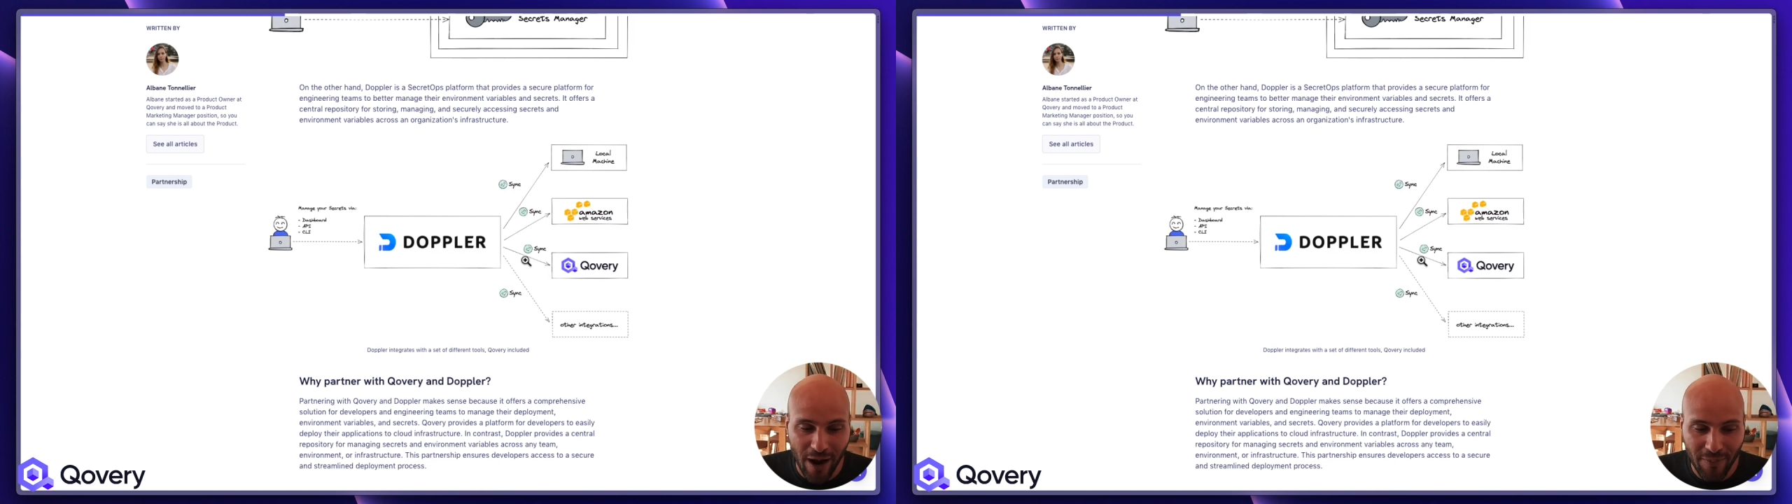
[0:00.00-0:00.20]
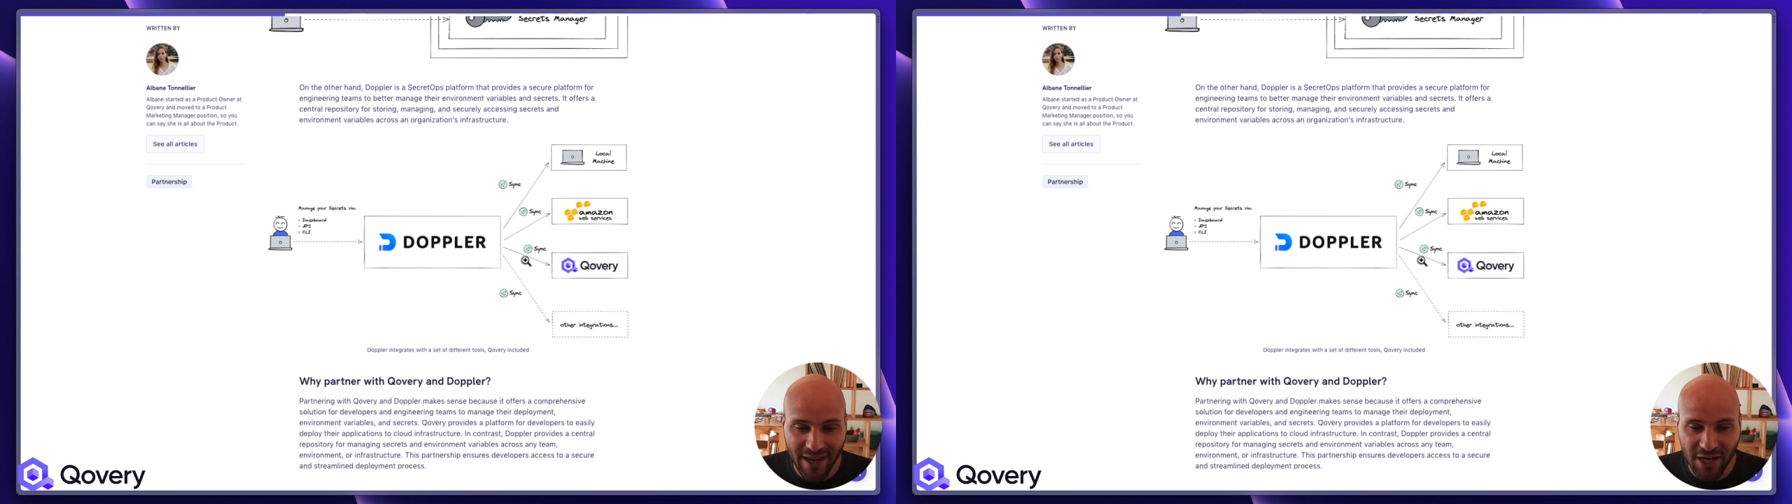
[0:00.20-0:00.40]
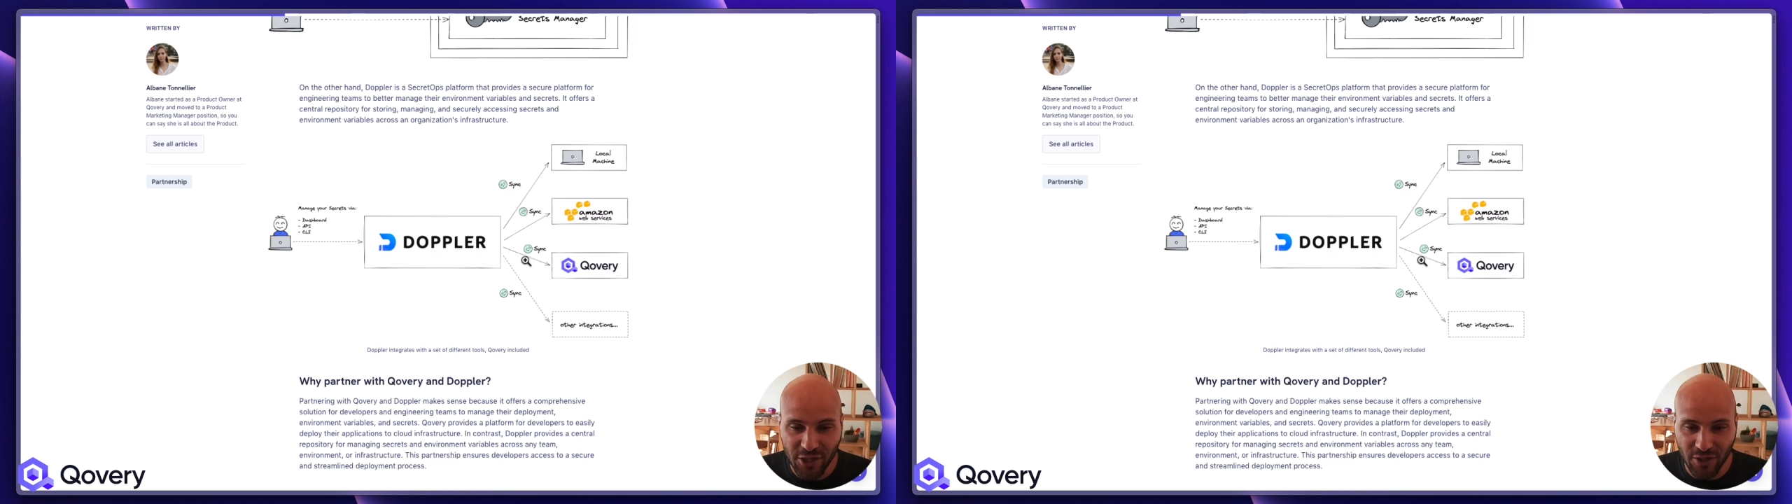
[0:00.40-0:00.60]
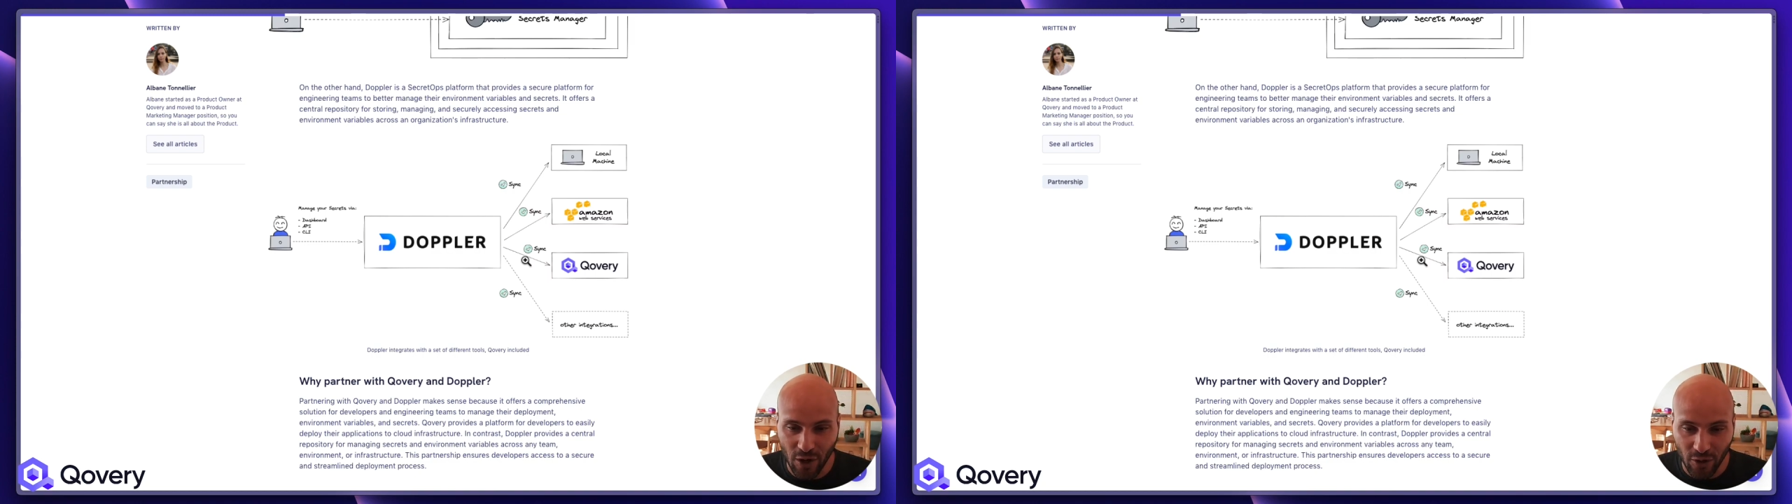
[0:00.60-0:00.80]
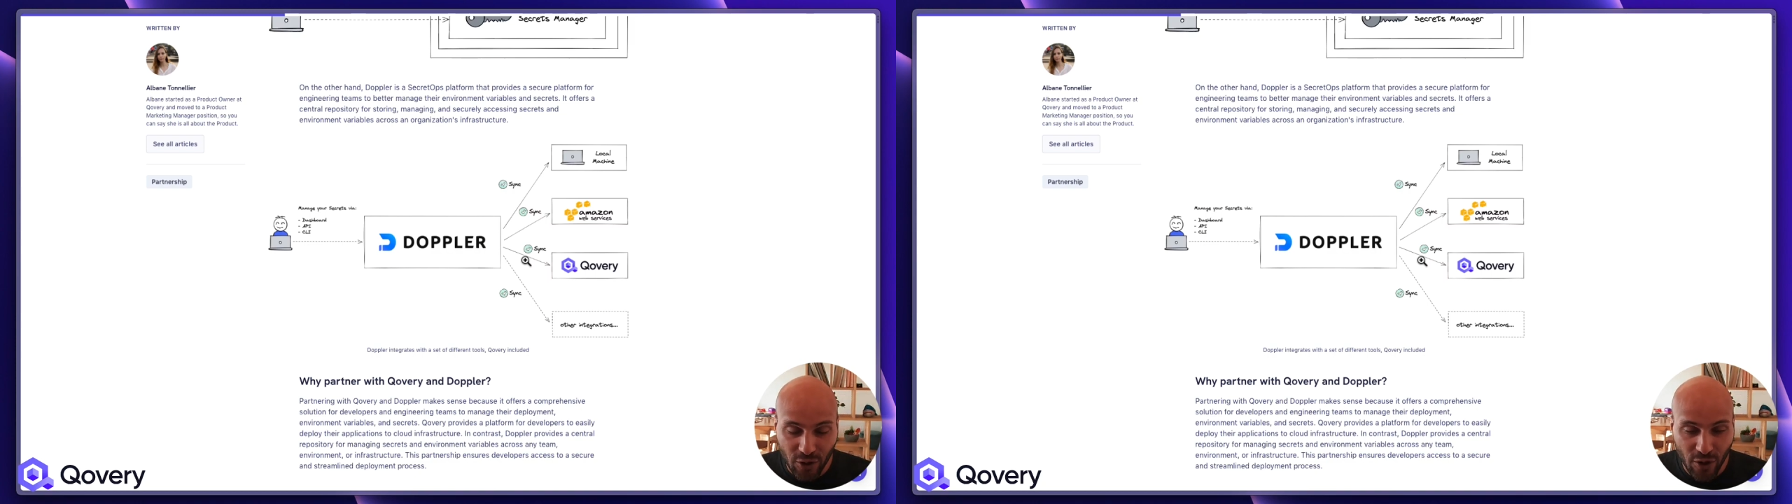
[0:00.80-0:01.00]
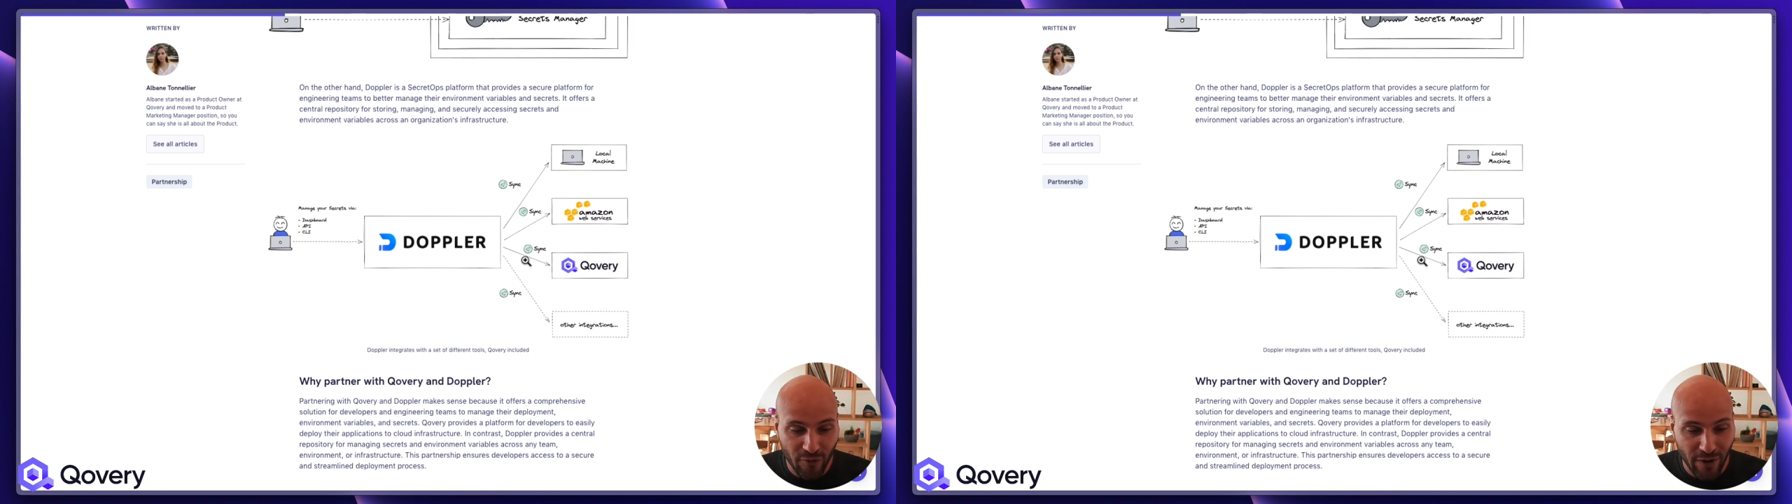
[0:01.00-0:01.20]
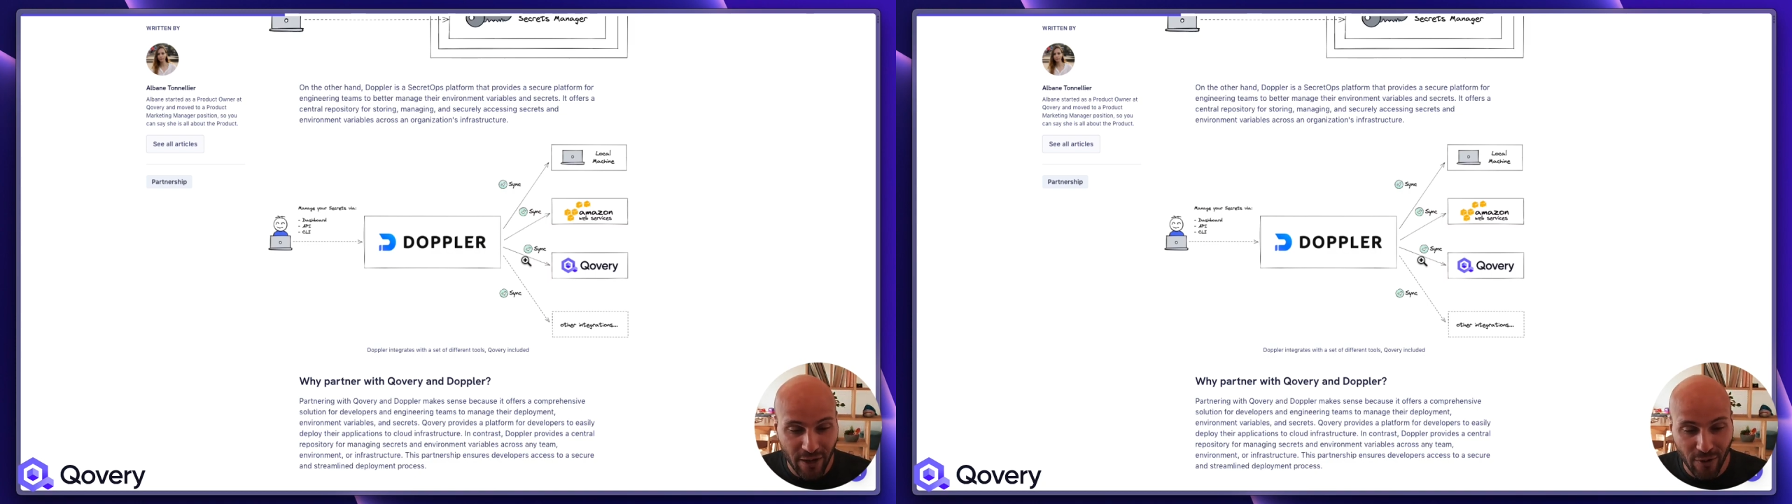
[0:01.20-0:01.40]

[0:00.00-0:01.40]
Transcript: application on Qovery,